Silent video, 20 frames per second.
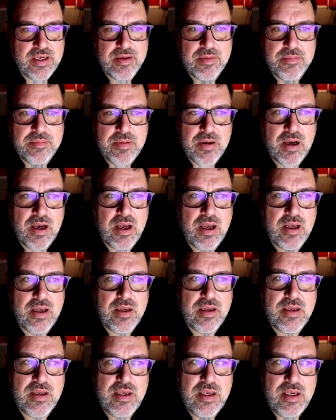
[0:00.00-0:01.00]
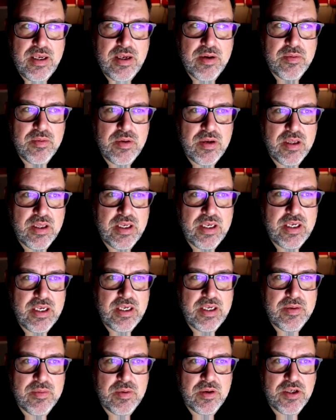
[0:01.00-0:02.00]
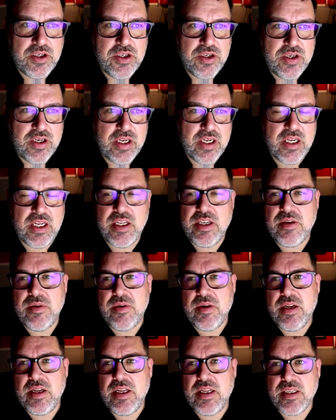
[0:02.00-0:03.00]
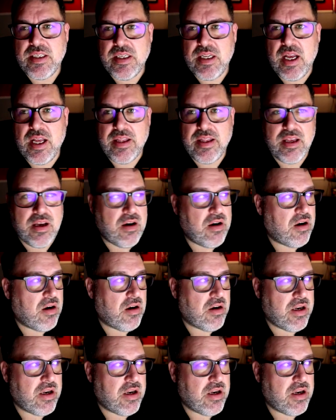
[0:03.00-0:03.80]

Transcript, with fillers: but it really once you get into it, it's not that hard.